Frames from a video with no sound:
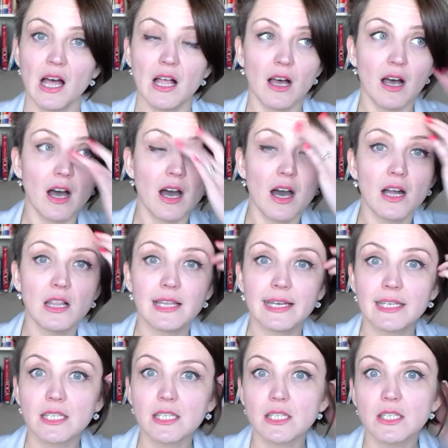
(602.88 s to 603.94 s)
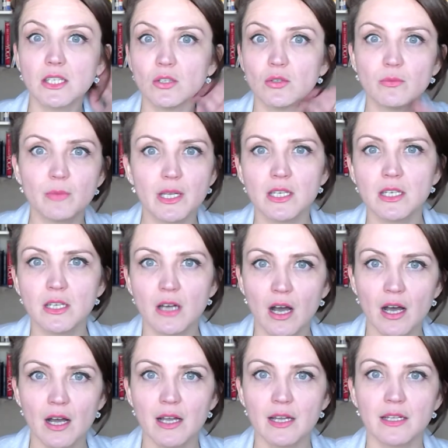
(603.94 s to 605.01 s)
Like you may
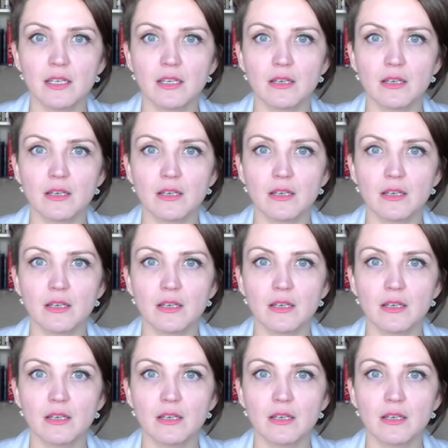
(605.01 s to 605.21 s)
not